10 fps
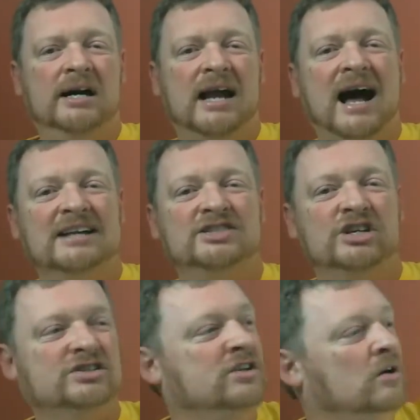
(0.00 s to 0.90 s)
I
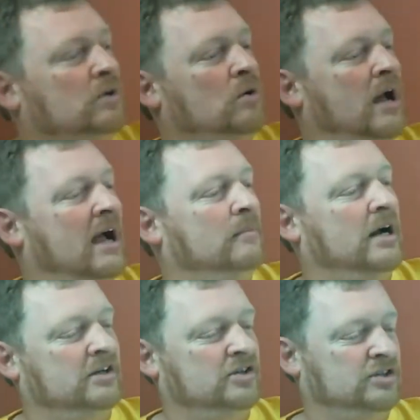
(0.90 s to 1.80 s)
just don't know how
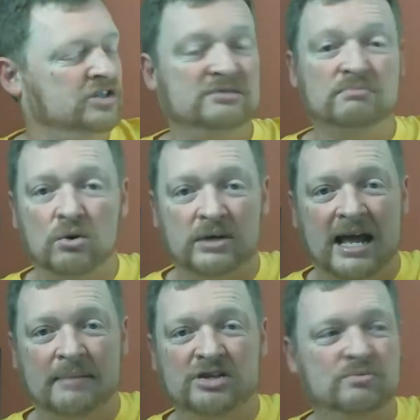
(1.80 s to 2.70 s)
much smoke
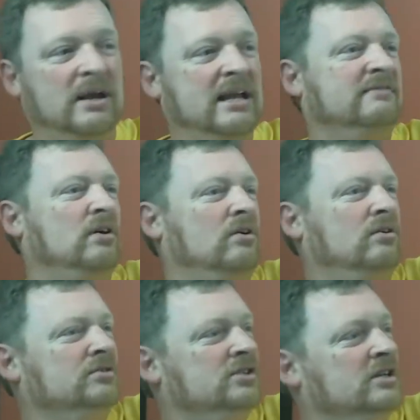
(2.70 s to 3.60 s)
damage may have
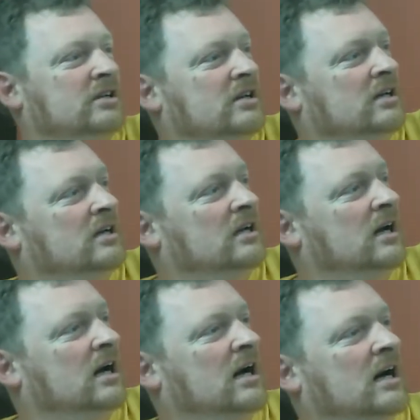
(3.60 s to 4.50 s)
caused.
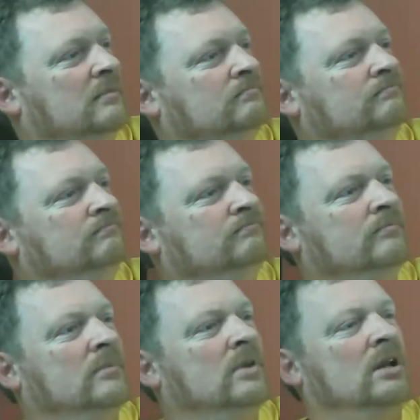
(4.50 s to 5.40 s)

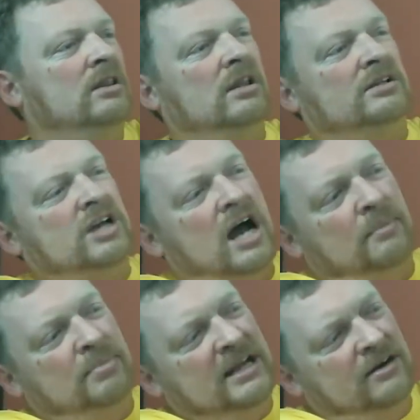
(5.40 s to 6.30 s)
The
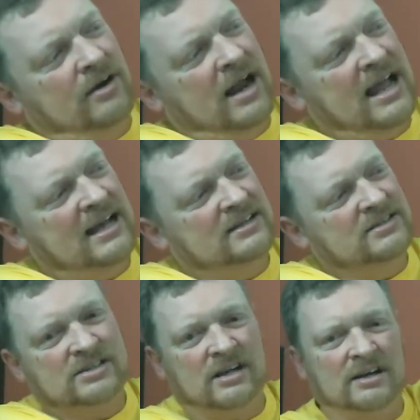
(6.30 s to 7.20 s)
top here
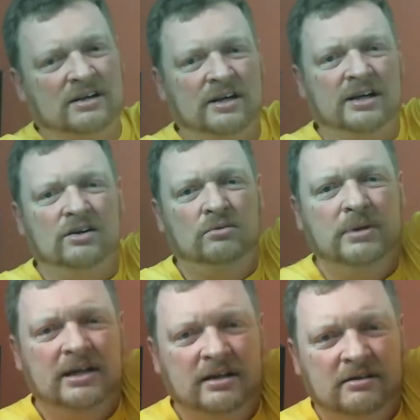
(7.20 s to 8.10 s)
has a little
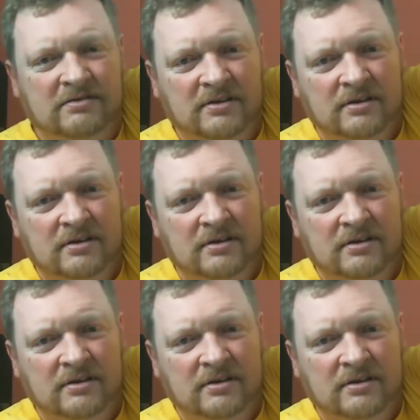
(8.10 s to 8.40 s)
bit of